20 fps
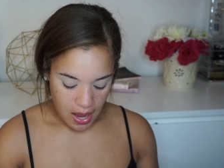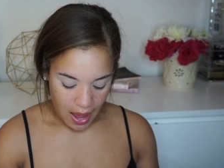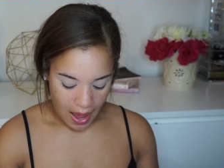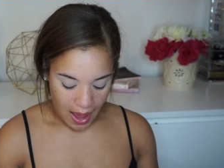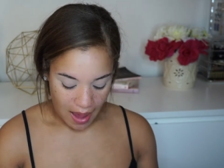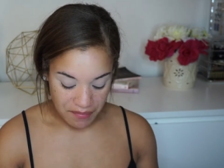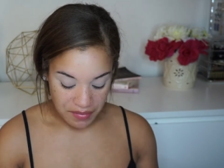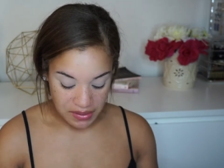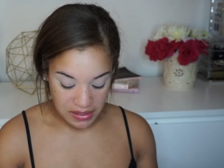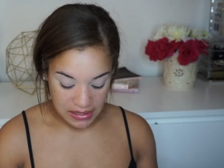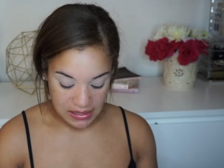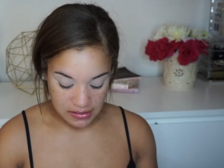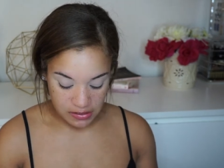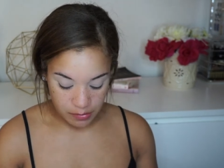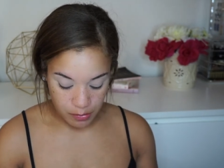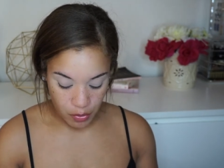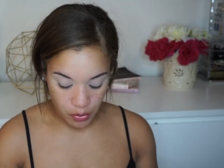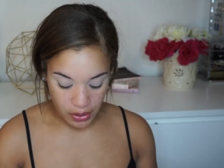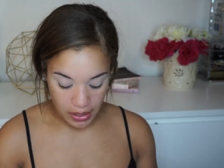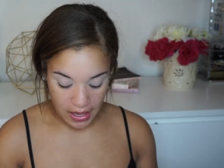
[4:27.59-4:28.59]
I haven't done a
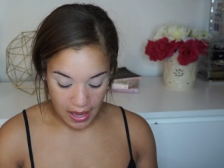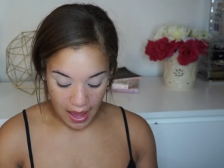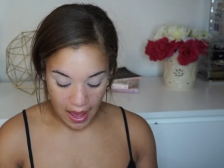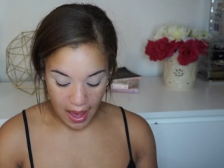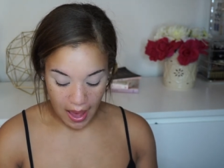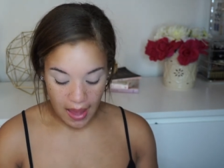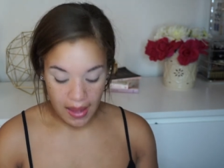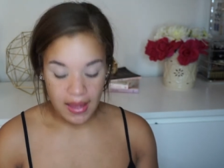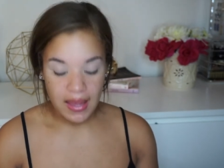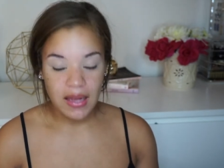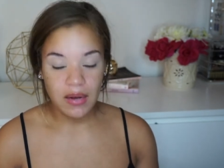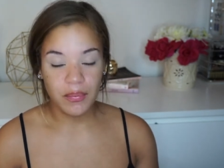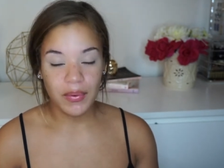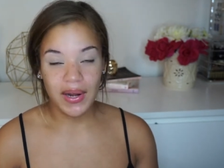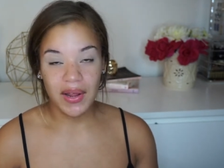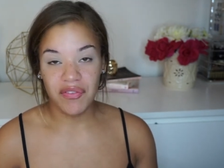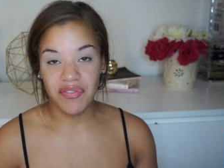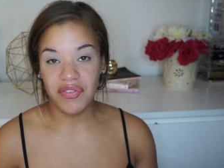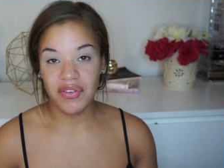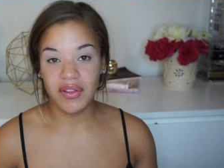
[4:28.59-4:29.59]
smoky eye in
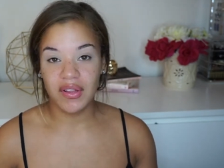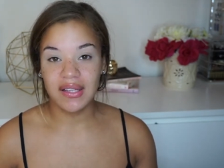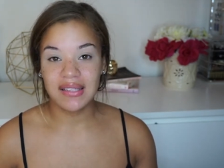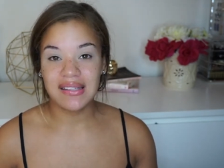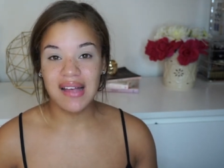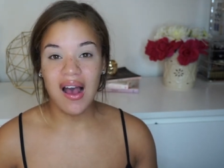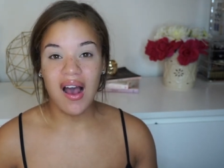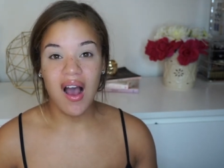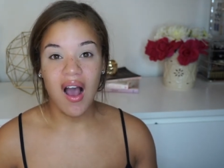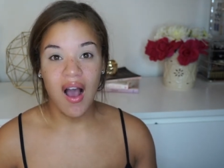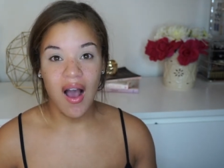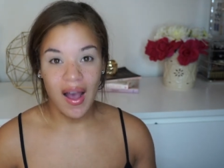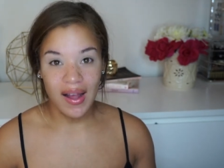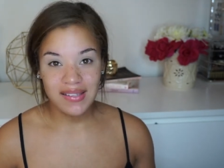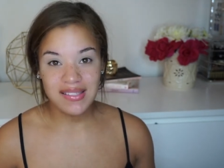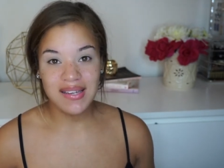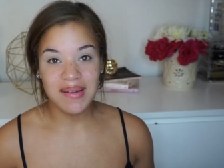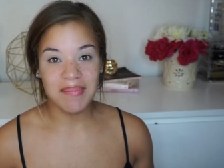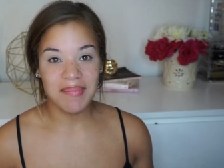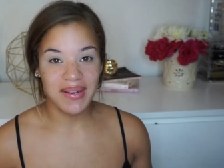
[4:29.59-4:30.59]
what I feel is a
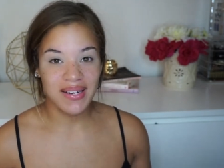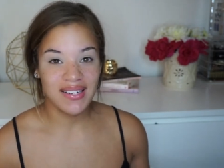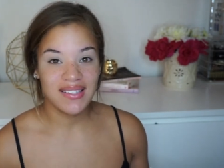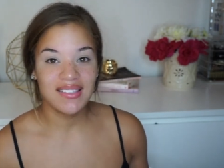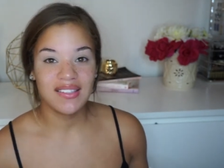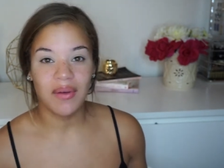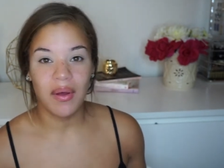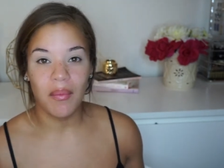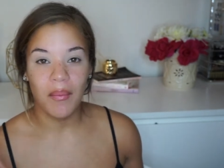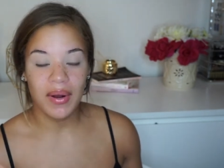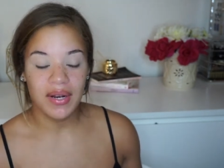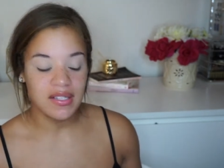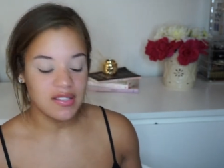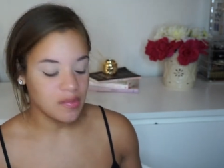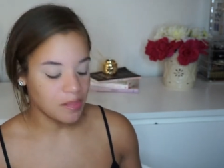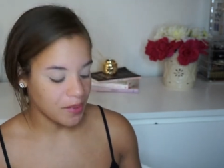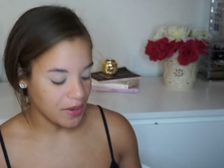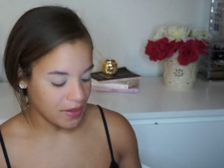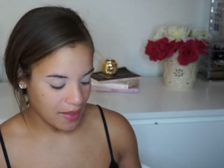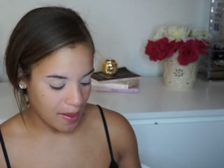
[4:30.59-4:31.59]
hot minute, so I wanted
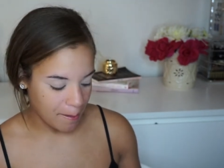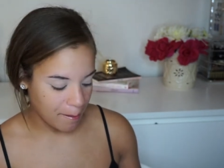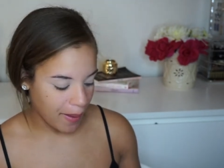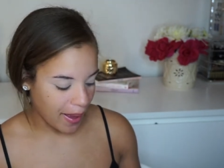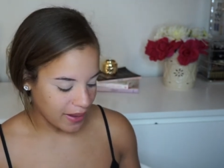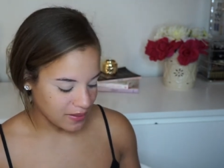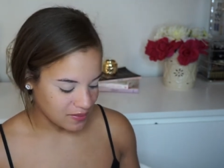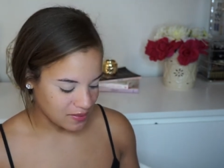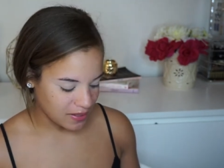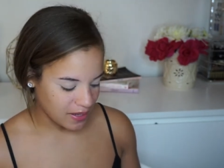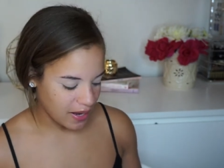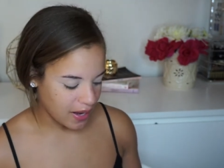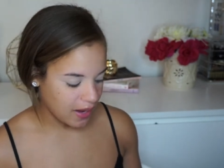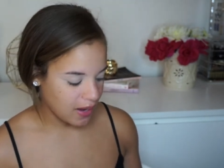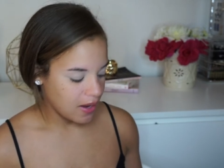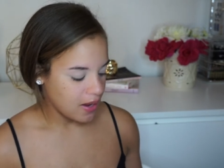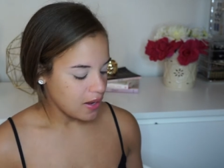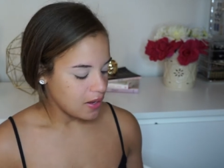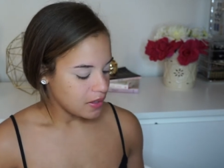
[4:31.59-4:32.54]
to bring that back today.